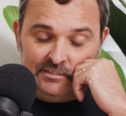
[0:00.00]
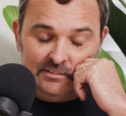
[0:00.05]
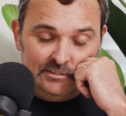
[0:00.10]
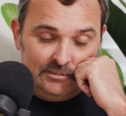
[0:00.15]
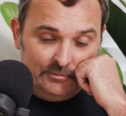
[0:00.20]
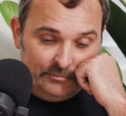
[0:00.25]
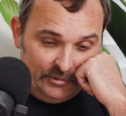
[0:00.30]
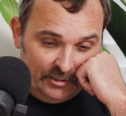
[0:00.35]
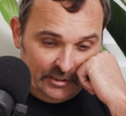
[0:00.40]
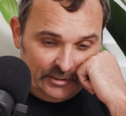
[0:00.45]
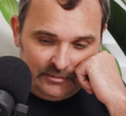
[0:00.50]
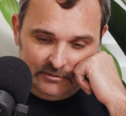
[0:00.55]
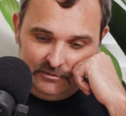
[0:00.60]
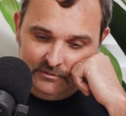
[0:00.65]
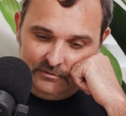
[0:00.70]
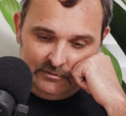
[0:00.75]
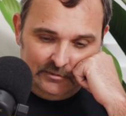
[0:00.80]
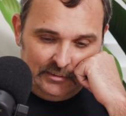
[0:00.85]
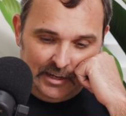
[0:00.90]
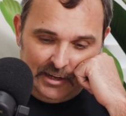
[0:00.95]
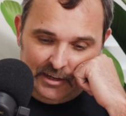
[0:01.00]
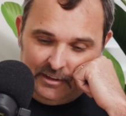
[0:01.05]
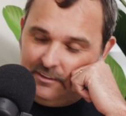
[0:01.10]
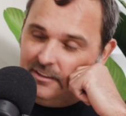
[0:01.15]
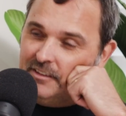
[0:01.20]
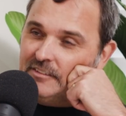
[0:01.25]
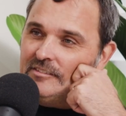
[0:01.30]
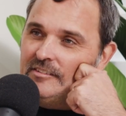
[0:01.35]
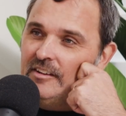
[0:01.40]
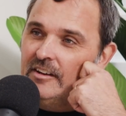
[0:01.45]
And I'm like, nah,
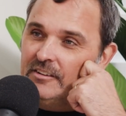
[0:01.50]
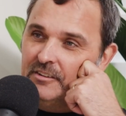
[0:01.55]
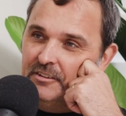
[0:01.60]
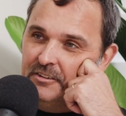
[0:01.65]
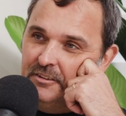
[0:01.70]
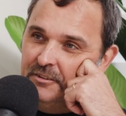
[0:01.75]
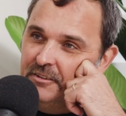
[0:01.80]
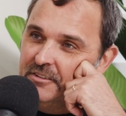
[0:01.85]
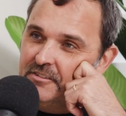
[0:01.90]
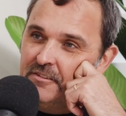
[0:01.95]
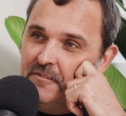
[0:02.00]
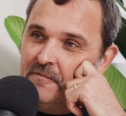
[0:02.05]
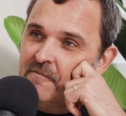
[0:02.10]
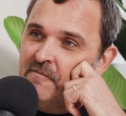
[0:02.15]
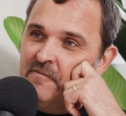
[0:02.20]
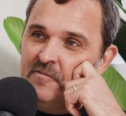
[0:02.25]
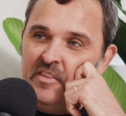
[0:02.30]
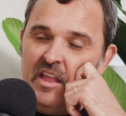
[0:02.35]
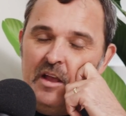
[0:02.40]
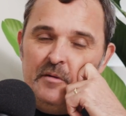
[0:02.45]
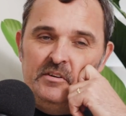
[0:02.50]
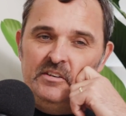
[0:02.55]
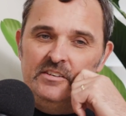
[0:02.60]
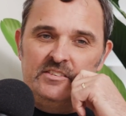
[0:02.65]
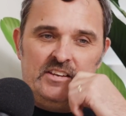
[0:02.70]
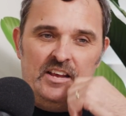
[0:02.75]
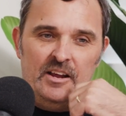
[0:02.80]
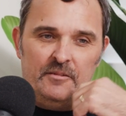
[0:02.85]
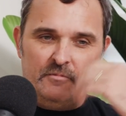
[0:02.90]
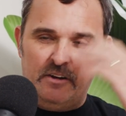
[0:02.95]
that's no good to us. And we
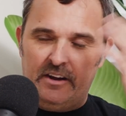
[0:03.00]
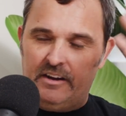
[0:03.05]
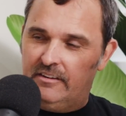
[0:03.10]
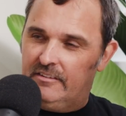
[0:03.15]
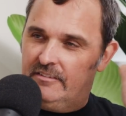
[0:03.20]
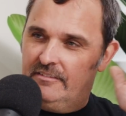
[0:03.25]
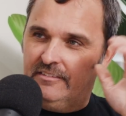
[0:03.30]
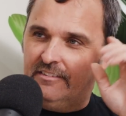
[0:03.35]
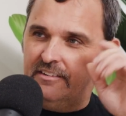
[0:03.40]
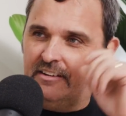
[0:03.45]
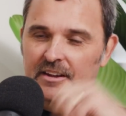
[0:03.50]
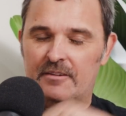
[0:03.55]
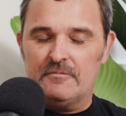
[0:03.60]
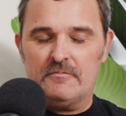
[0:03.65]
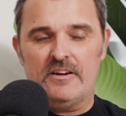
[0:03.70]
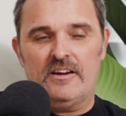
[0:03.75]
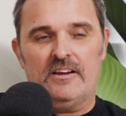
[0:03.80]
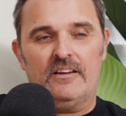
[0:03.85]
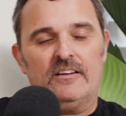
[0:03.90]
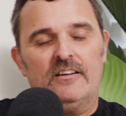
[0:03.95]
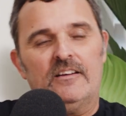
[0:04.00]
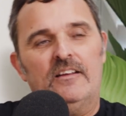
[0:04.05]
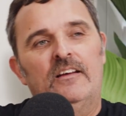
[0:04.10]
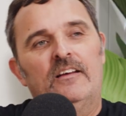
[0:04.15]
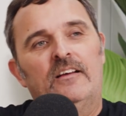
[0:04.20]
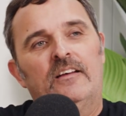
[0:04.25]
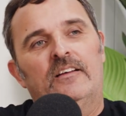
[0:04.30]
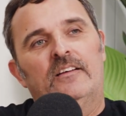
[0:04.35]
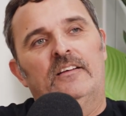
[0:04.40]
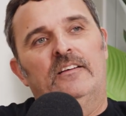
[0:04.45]
just kept ringing.
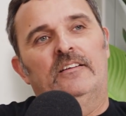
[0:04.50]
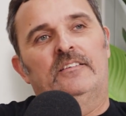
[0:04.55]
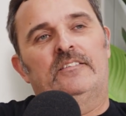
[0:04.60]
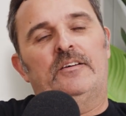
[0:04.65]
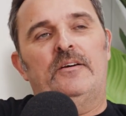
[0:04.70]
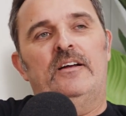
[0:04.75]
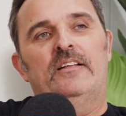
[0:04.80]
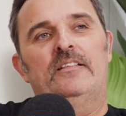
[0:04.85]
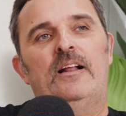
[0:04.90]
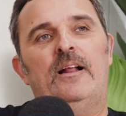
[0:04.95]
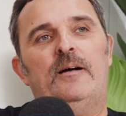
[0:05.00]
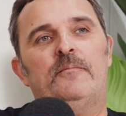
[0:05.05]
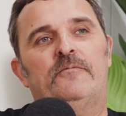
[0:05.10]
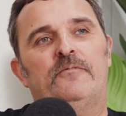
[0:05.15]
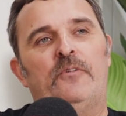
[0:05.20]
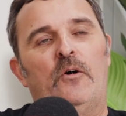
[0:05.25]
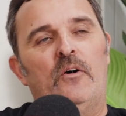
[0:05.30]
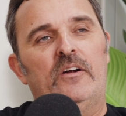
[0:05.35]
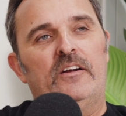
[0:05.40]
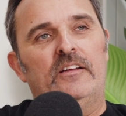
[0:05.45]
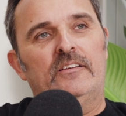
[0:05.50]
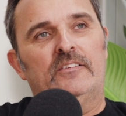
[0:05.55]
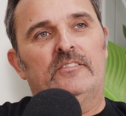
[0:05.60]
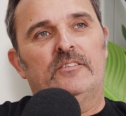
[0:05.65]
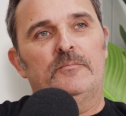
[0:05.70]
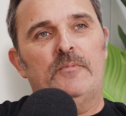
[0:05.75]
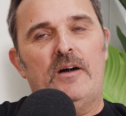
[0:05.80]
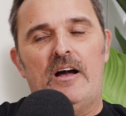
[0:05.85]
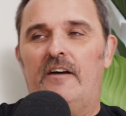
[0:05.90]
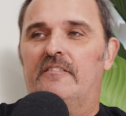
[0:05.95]
So we ended up finding
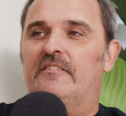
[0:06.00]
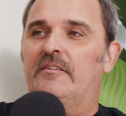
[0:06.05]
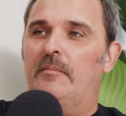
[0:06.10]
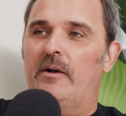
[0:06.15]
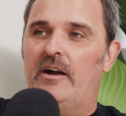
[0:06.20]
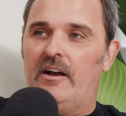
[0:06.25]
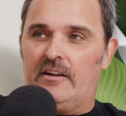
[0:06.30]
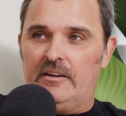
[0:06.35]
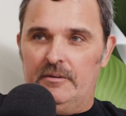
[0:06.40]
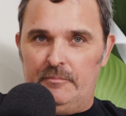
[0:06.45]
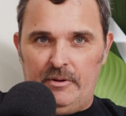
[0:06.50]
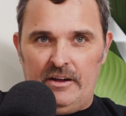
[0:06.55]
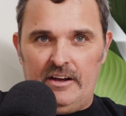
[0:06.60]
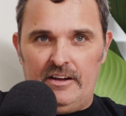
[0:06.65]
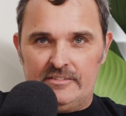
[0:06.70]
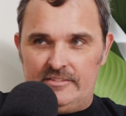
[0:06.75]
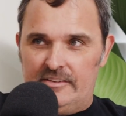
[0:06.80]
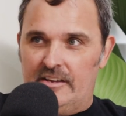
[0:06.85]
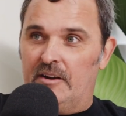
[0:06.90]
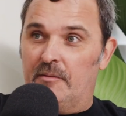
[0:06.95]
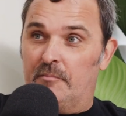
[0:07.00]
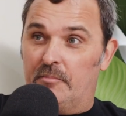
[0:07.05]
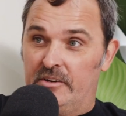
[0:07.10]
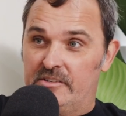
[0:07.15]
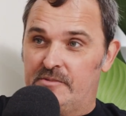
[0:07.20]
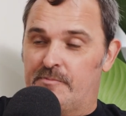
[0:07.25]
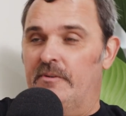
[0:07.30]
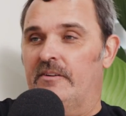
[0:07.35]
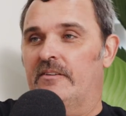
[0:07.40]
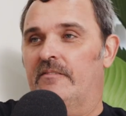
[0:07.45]
some aftermarket parts out of
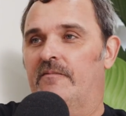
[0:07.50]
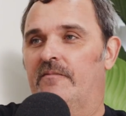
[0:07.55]
Brisbane.